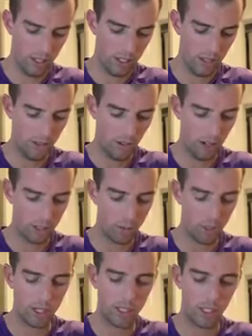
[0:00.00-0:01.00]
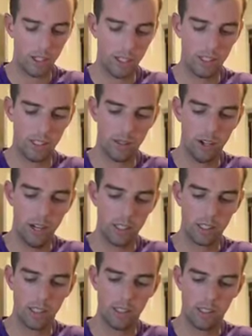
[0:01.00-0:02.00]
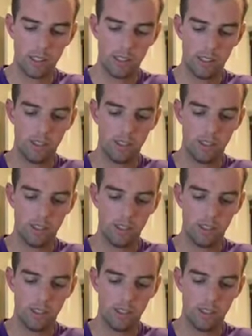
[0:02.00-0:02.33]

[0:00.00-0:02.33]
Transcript: Give an honest breakdown of these interactions.